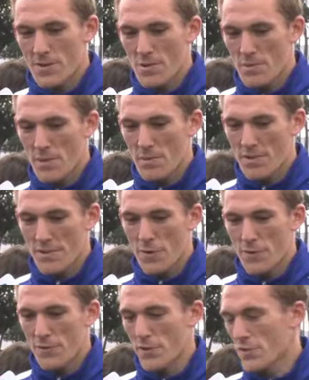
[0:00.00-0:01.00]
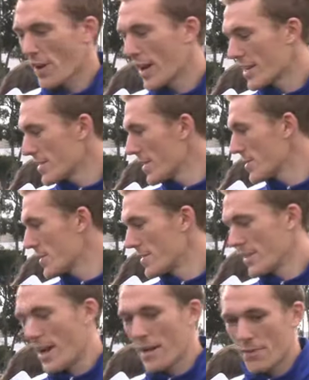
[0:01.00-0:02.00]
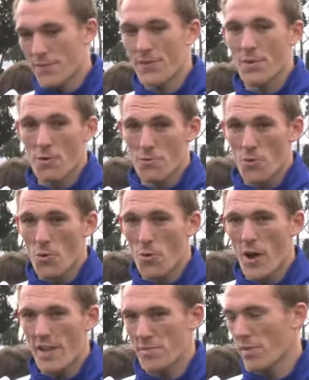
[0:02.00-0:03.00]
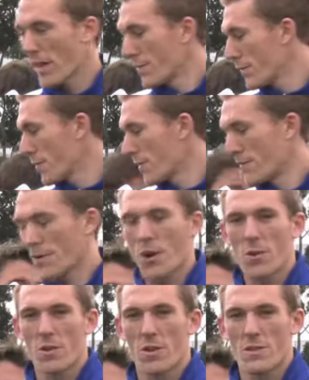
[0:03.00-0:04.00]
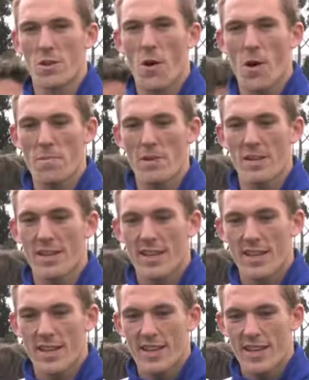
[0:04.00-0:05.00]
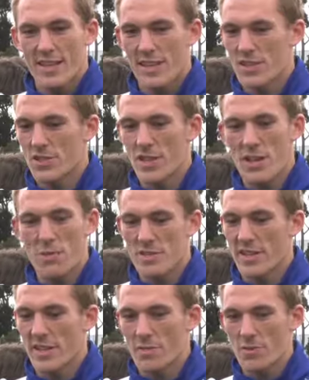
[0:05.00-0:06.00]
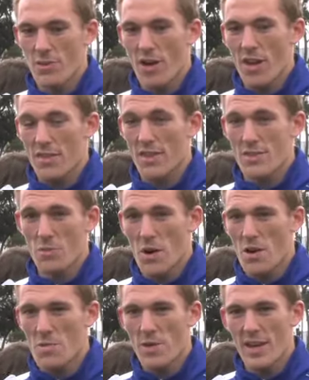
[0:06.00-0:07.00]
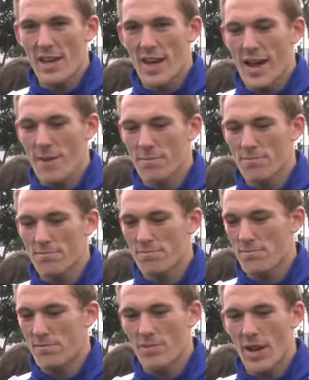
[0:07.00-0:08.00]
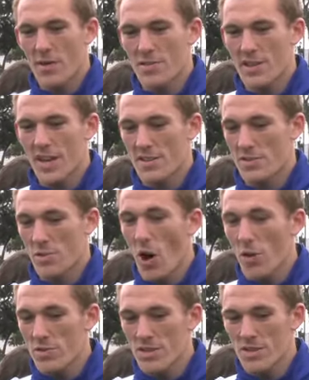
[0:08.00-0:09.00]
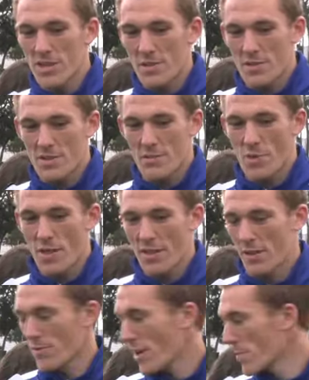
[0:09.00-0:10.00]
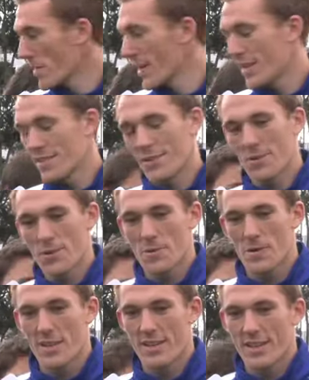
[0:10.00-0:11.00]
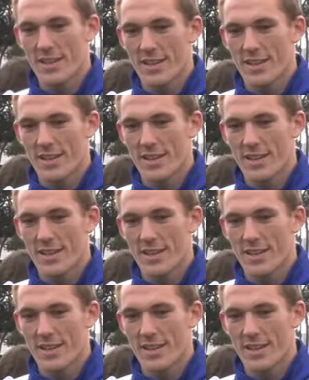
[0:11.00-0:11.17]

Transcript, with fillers: still remember his first few training sessions. Uh, he was very raw, hadn't played footy for a whole lot of time, but this year we're seeing him do great things at Werribee. Um, you know, he's kicked some goals this year, which is one thing Ruckman needs to do. And